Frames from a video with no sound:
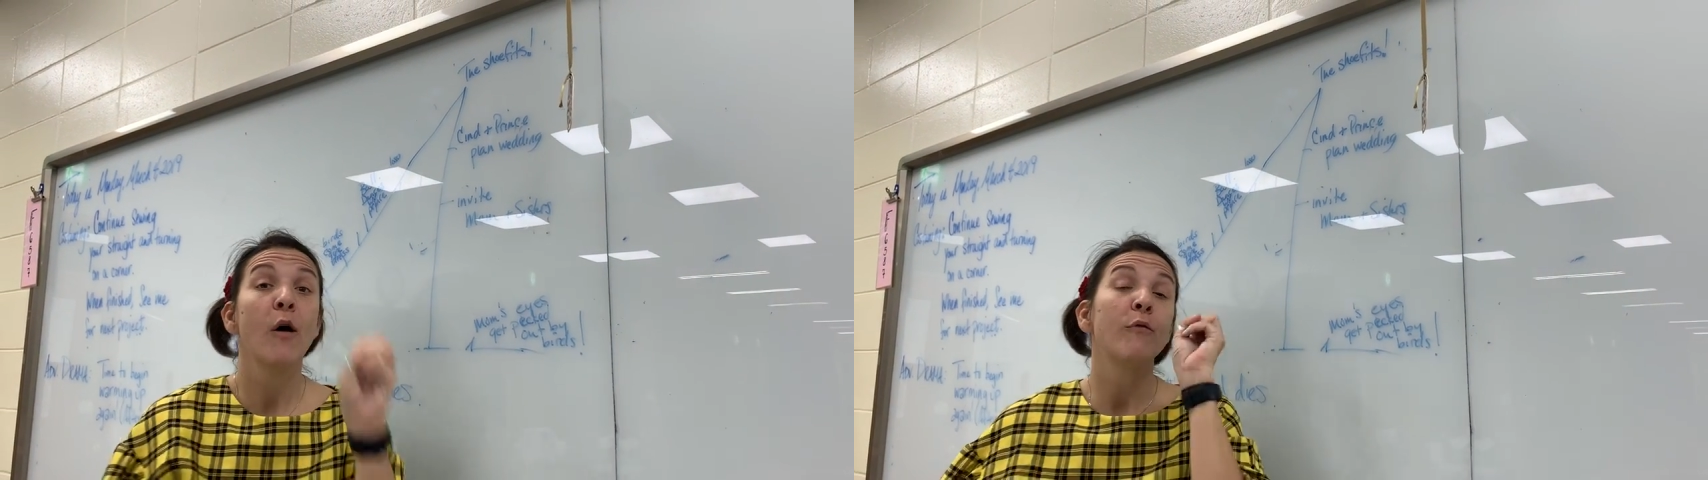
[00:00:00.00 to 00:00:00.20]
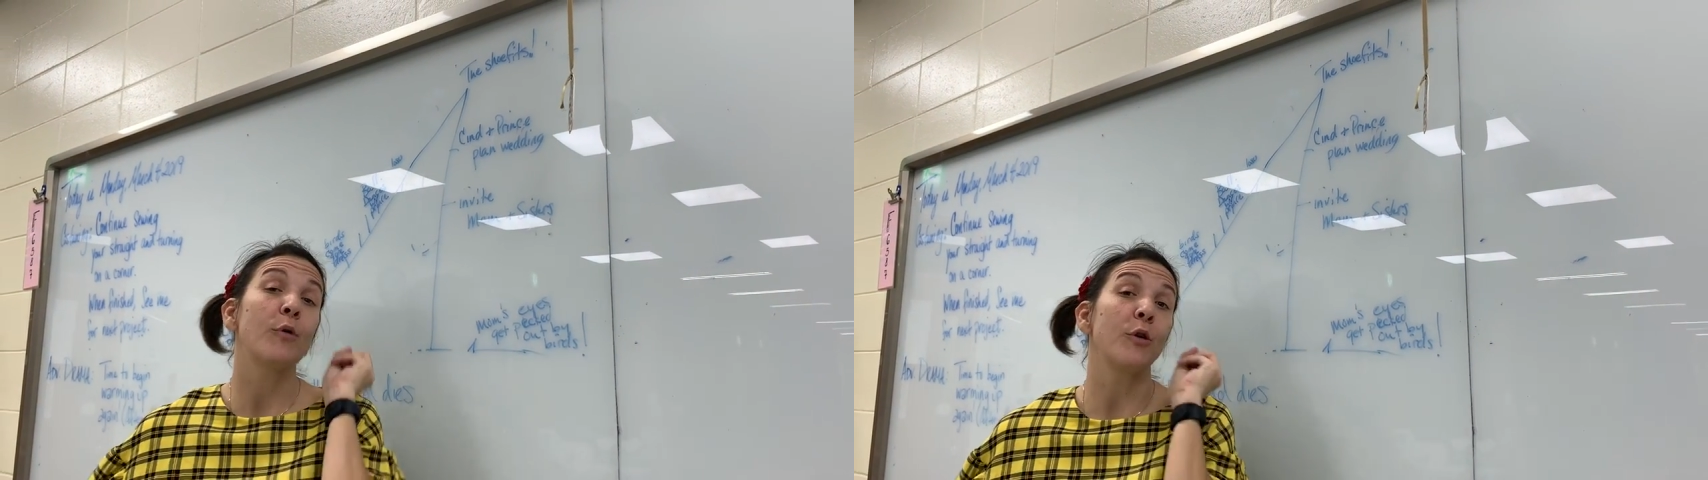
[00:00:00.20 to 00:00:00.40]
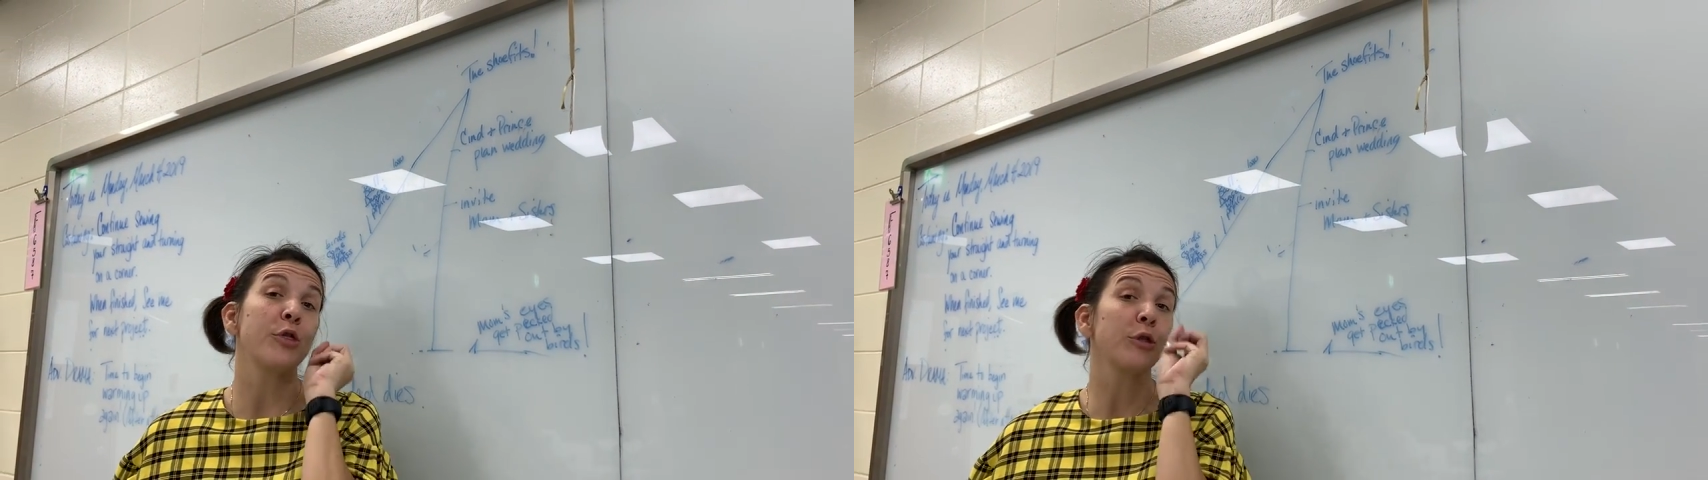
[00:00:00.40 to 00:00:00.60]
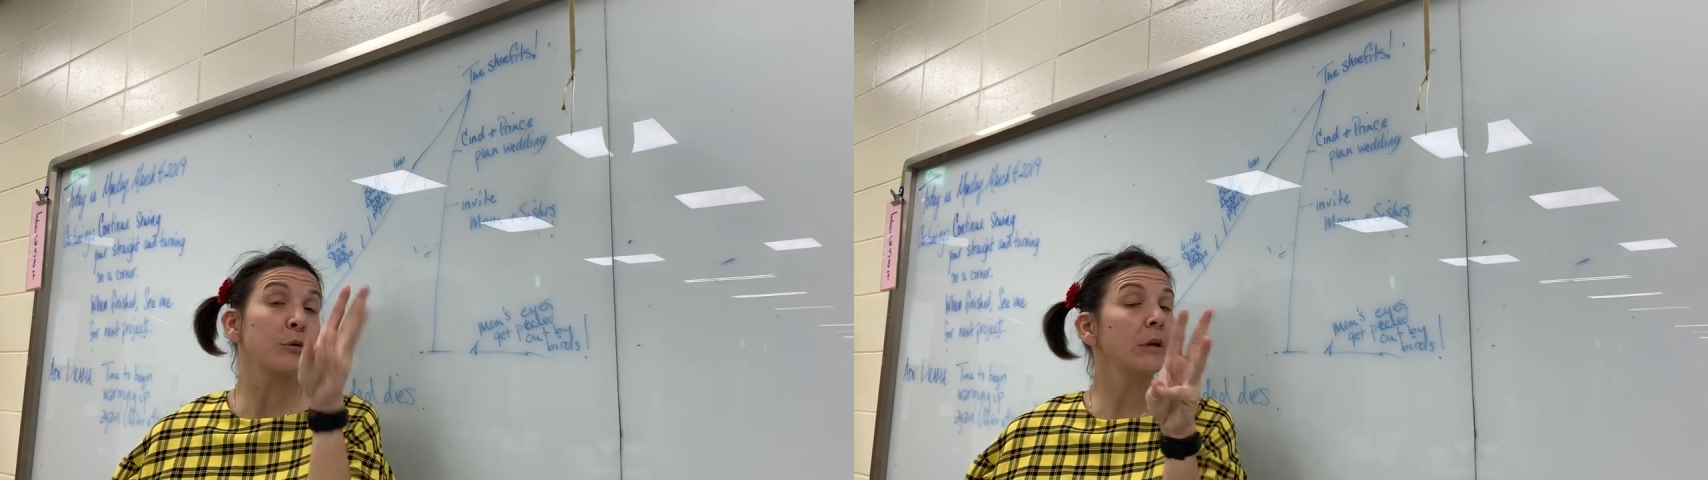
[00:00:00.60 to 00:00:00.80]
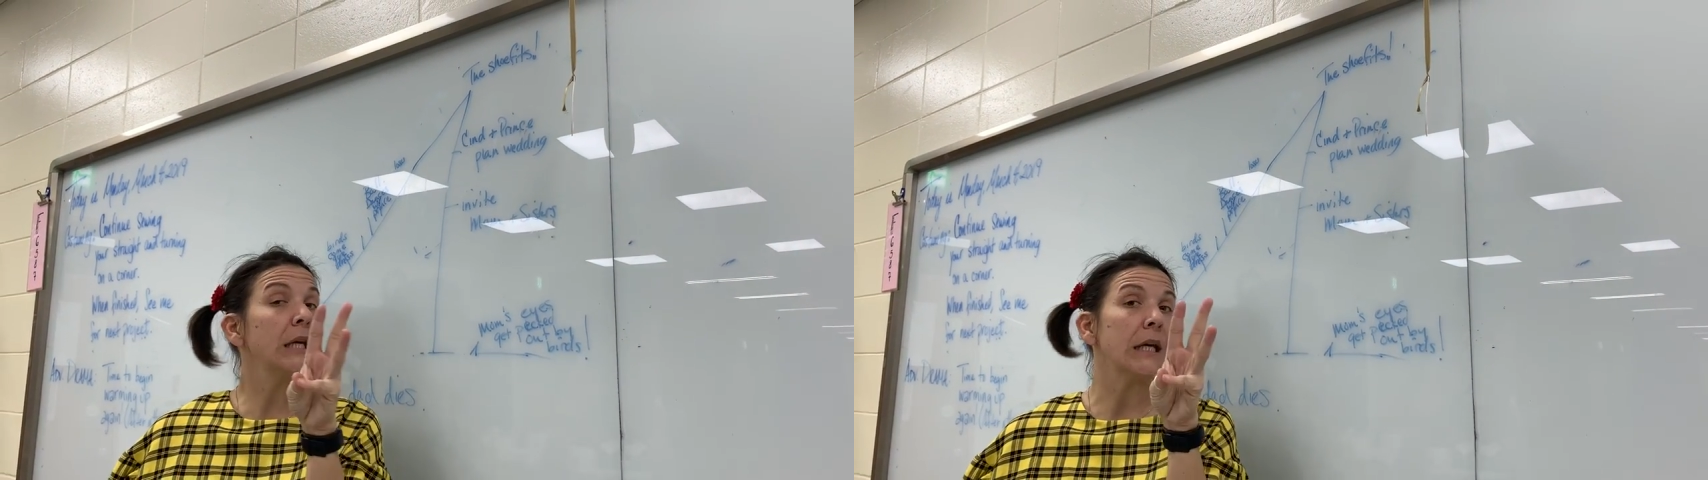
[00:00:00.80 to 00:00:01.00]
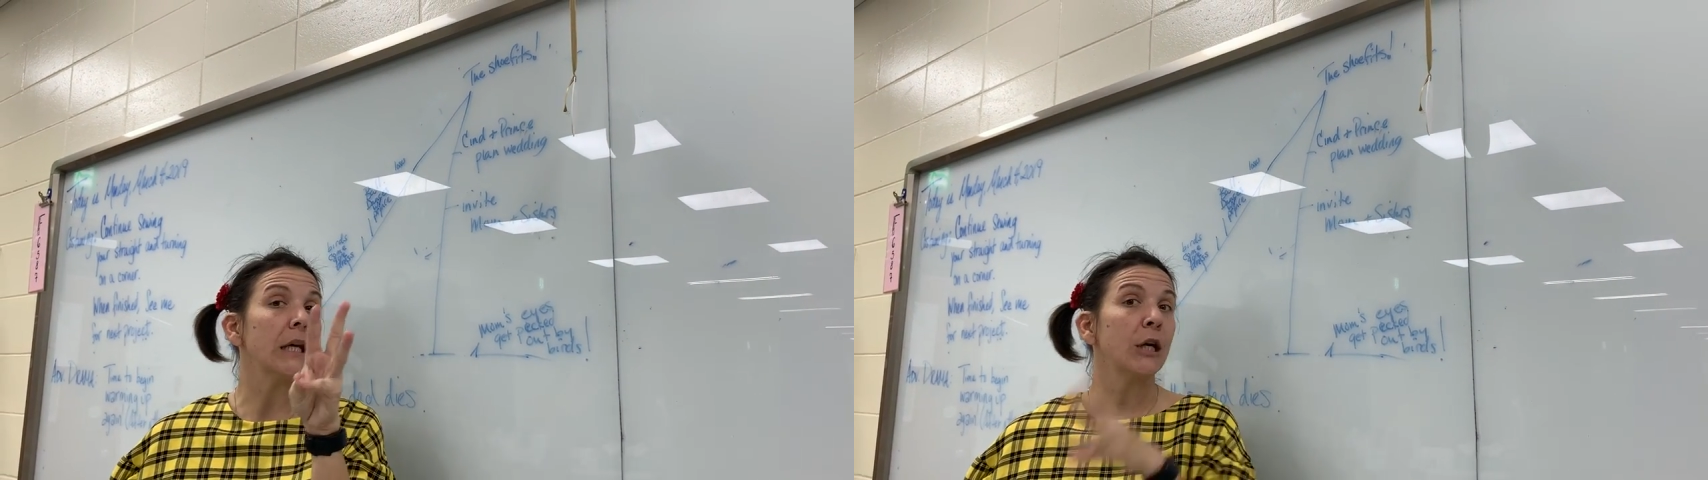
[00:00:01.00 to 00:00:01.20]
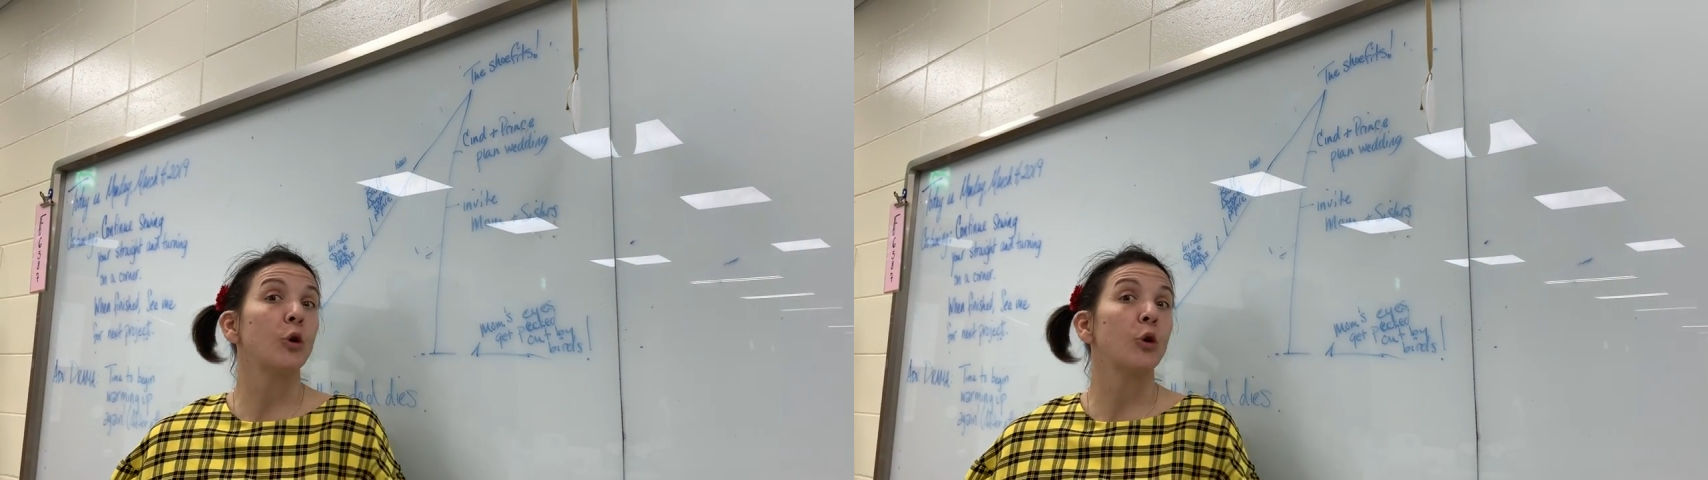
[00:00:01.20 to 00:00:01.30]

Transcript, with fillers: for three